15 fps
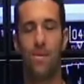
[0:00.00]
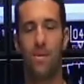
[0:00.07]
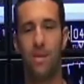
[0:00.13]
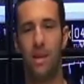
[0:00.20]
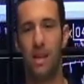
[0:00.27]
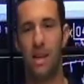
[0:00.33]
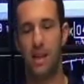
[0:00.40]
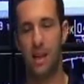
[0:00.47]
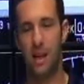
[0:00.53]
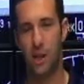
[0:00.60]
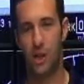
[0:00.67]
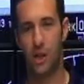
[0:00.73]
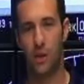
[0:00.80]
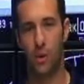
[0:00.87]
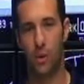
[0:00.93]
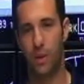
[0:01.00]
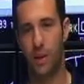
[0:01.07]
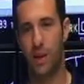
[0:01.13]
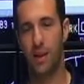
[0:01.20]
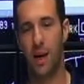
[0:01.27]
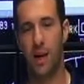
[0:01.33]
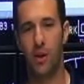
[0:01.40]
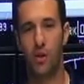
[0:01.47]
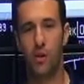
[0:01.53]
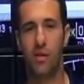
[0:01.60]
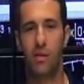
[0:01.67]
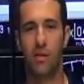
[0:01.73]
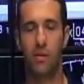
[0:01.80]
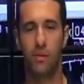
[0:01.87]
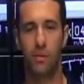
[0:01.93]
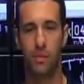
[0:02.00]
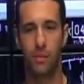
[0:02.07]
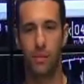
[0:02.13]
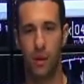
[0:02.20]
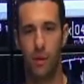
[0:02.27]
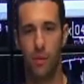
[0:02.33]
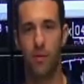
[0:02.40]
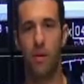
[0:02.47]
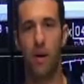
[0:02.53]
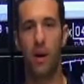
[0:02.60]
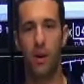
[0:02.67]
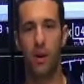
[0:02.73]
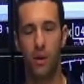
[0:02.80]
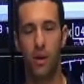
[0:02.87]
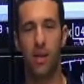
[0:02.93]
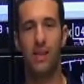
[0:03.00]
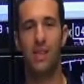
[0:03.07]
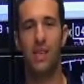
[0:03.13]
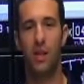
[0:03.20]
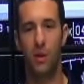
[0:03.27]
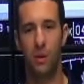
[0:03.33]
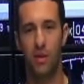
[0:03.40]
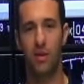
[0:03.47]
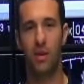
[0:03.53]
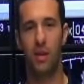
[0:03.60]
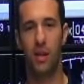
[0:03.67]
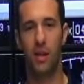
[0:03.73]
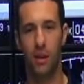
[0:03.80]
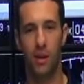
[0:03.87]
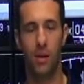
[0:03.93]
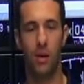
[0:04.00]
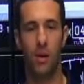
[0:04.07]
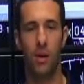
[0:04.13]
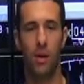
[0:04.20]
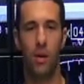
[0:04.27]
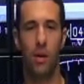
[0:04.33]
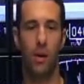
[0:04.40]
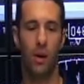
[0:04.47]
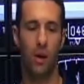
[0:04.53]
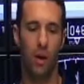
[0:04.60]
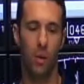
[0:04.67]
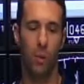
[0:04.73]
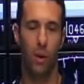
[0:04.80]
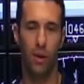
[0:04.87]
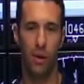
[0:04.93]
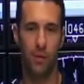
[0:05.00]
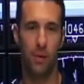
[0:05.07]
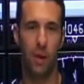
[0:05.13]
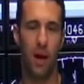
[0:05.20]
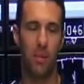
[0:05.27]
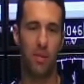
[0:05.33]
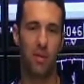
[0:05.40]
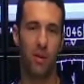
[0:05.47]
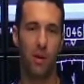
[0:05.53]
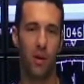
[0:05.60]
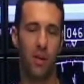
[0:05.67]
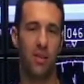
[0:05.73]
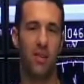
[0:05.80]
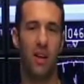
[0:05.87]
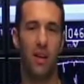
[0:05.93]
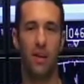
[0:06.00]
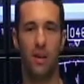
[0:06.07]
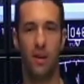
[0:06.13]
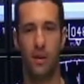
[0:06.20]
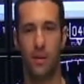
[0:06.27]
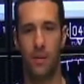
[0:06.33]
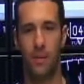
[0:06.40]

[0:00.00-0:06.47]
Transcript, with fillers: the ignition or the igniters fire continuously when the flaps are extended.